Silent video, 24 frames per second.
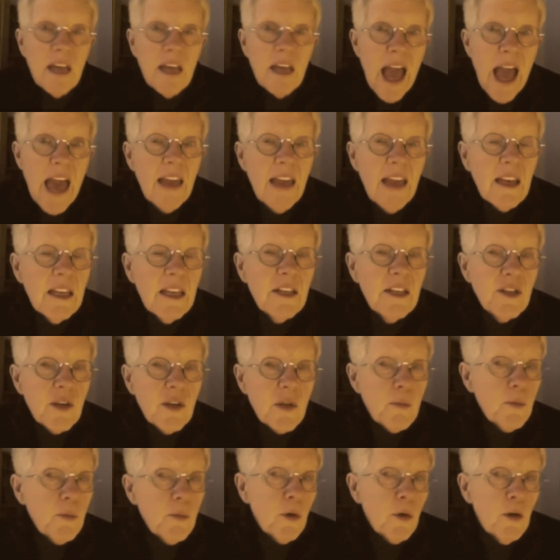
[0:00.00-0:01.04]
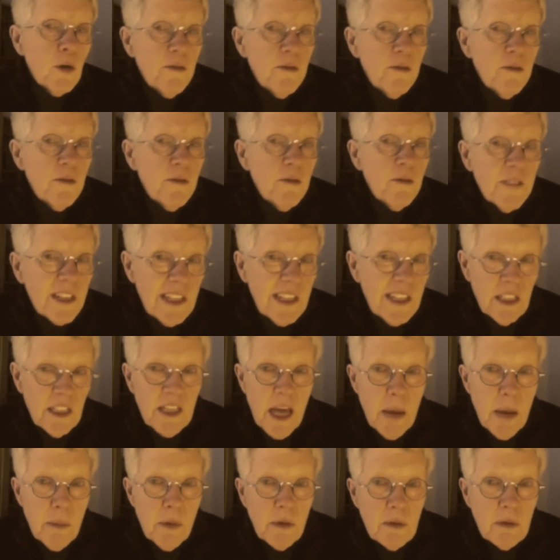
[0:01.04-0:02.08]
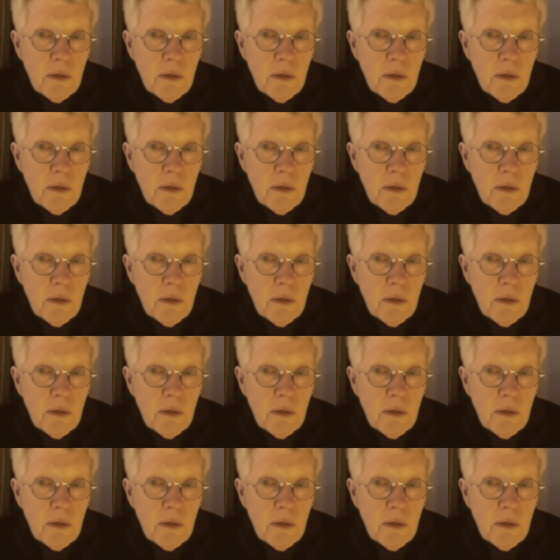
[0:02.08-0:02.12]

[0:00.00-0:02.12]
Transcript: Athletes are the perfect example.